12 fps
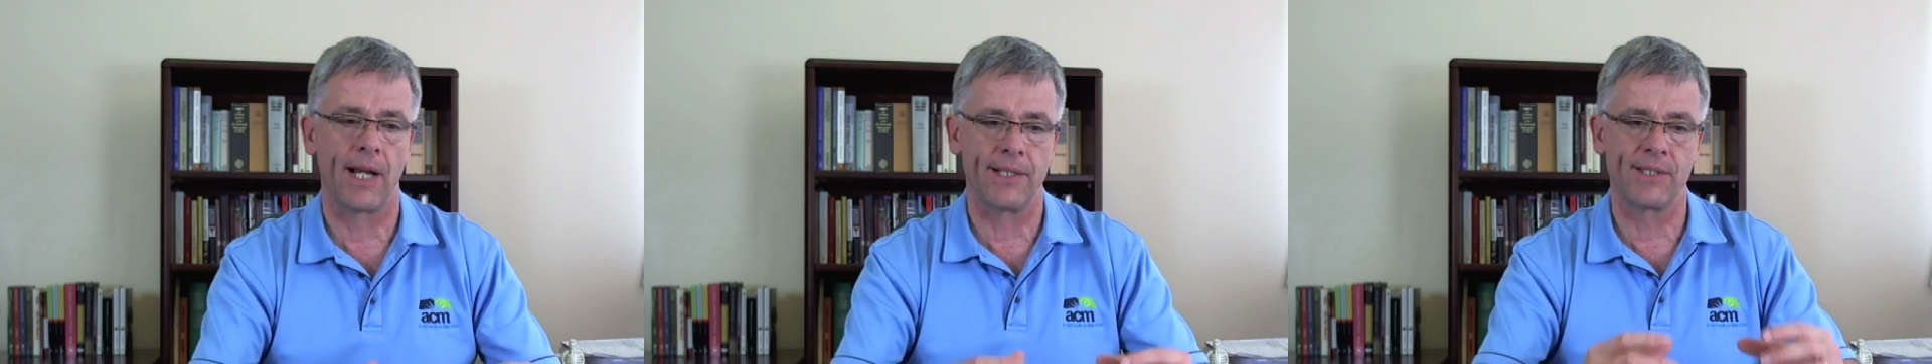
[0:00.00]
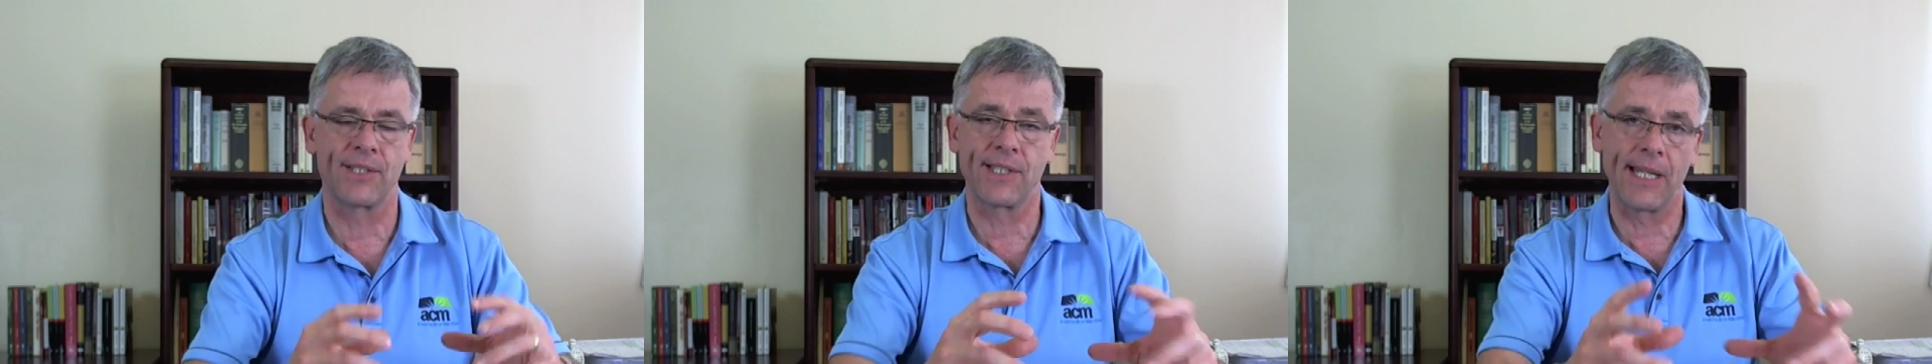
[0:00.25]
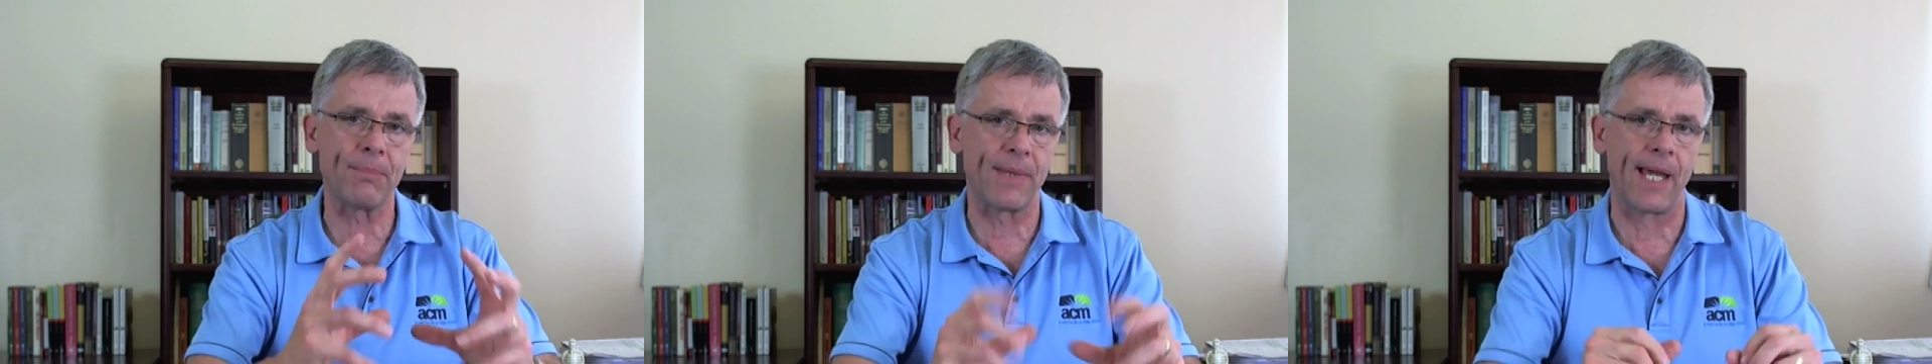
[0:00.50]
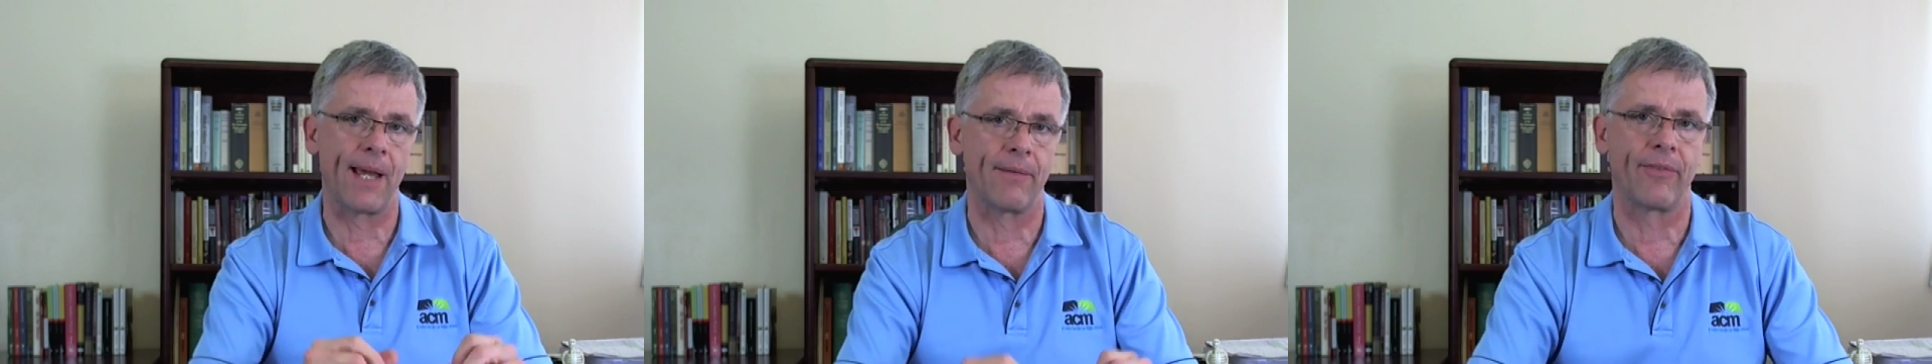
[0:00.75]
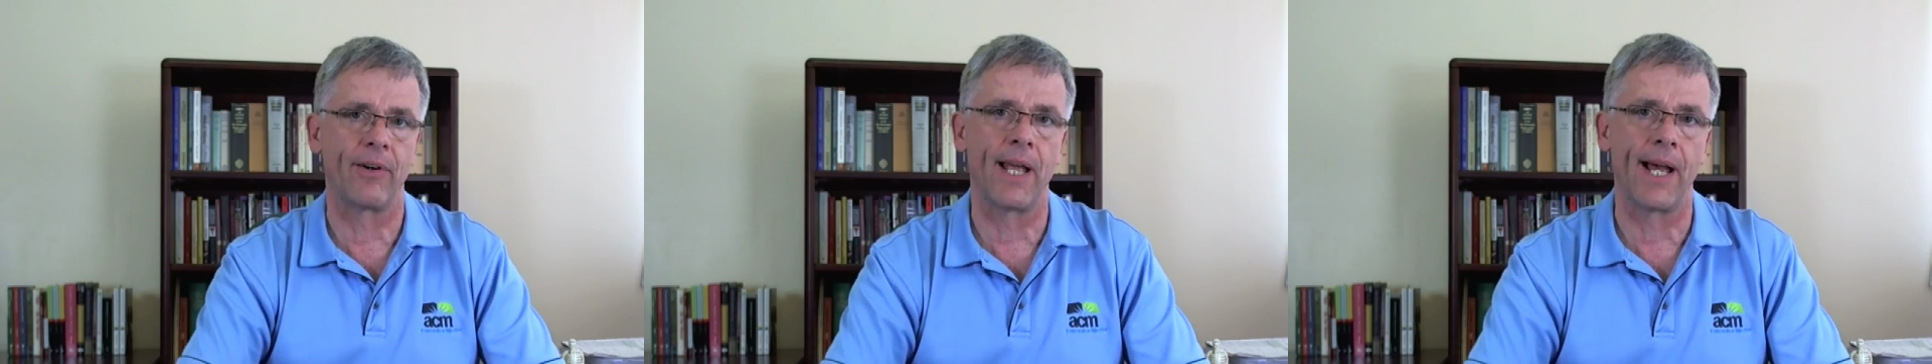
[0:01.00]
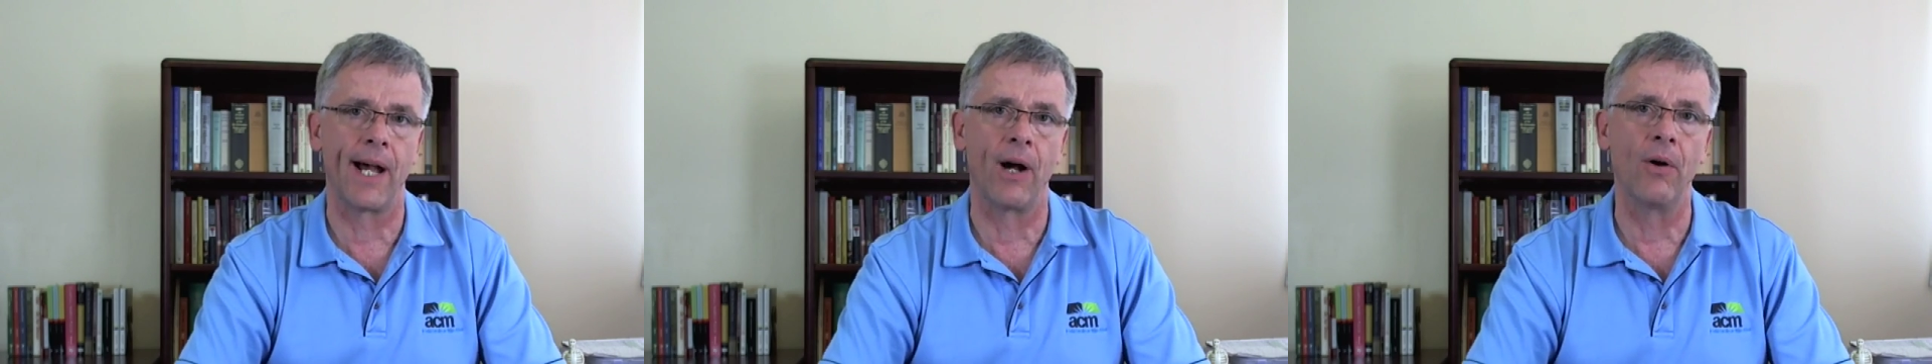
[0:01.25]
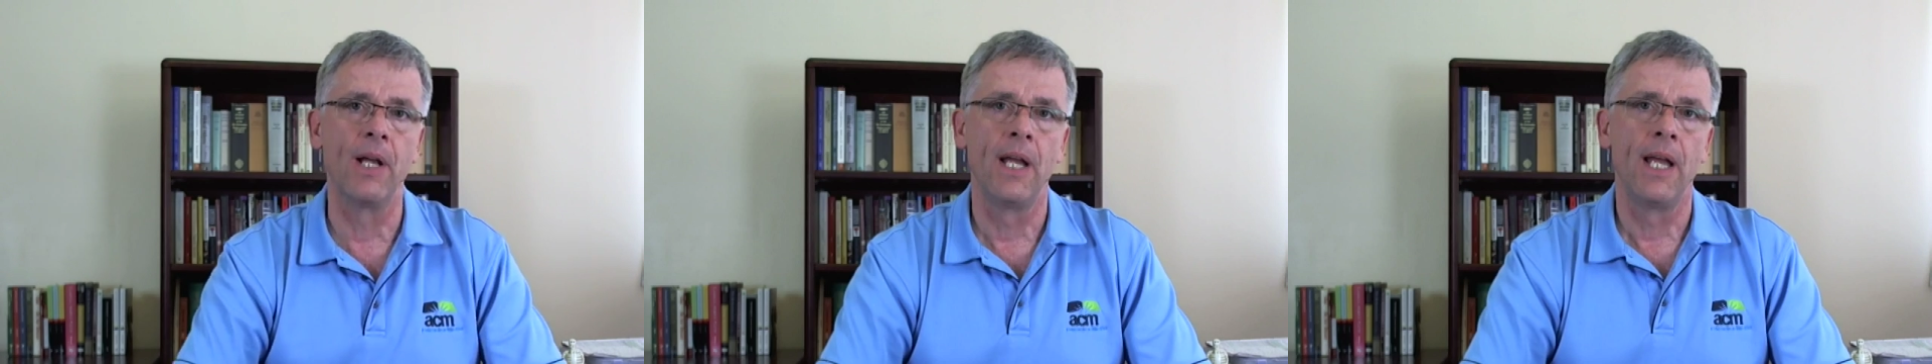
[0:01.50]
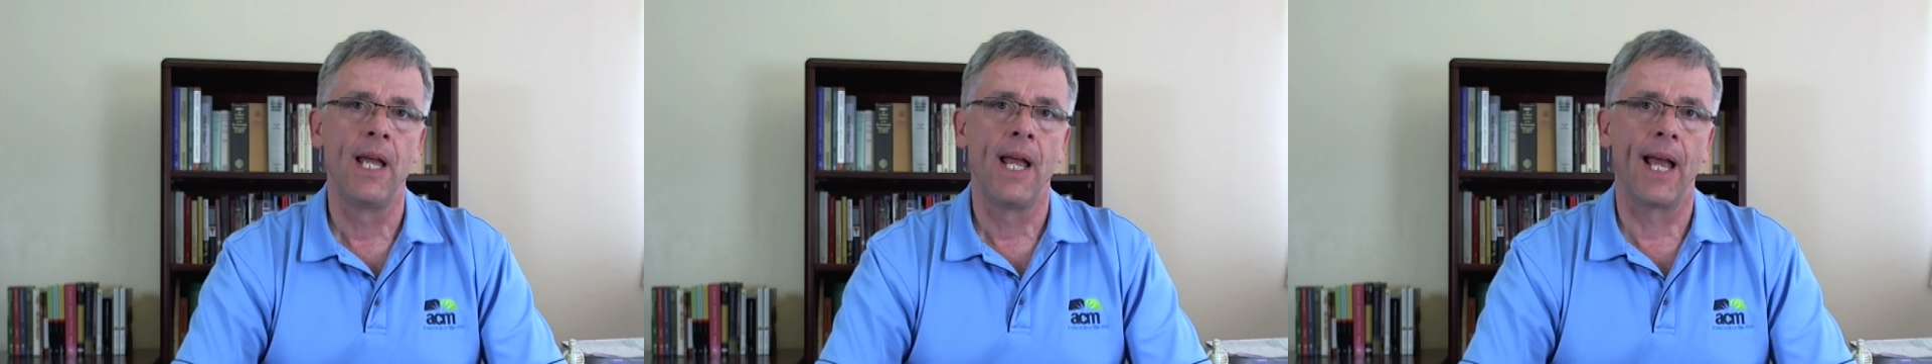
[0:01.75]
would skip that for now
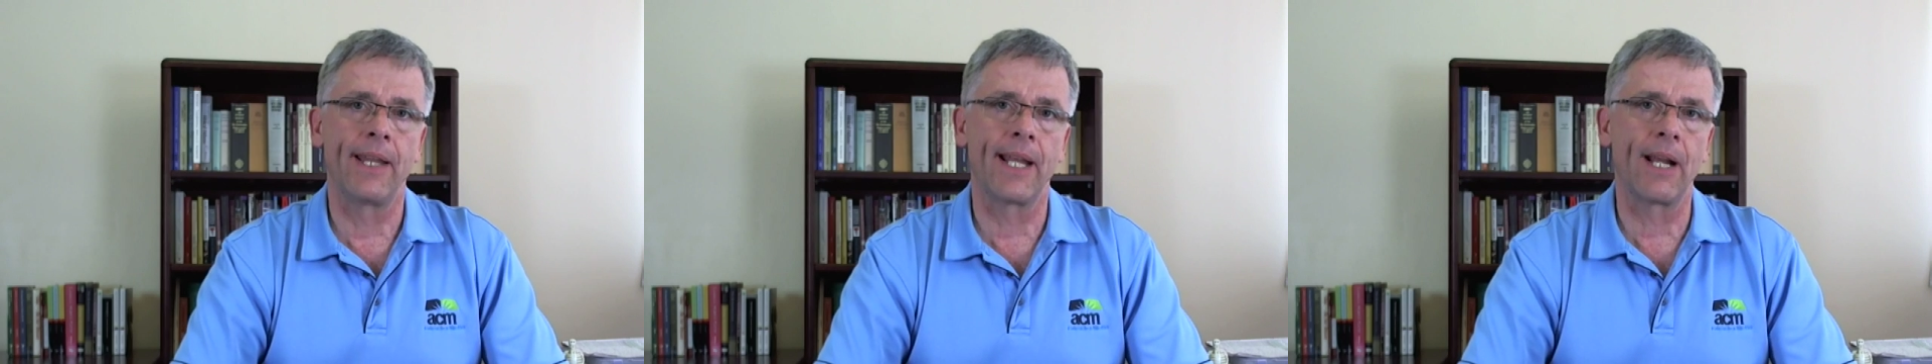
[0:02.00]
and